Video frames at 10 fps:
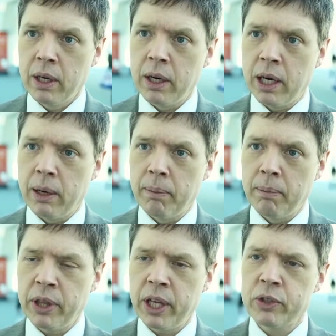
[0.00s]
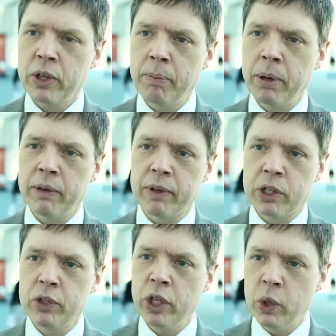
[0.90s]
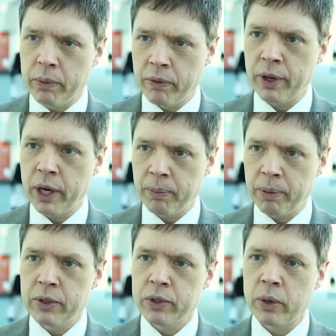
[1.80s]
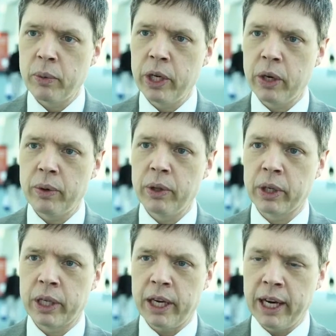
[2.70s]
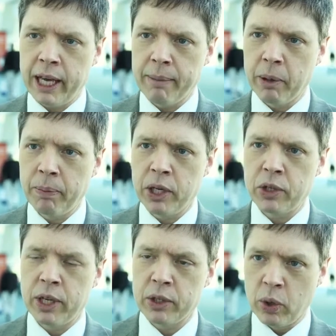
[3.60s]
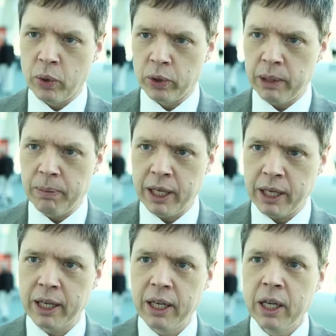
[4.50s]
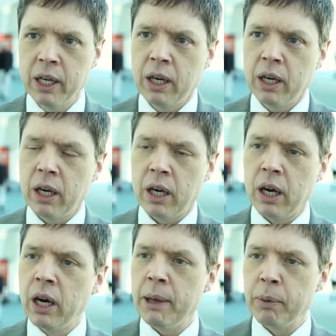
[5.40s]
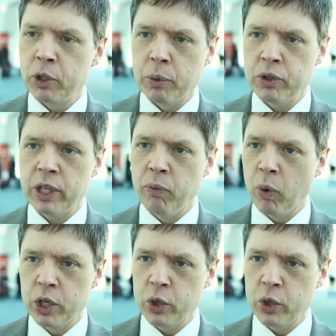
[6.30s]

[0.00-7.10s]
but that it's all part of a continuum of therapy. So we don't look at an AML patient as only being able to receive one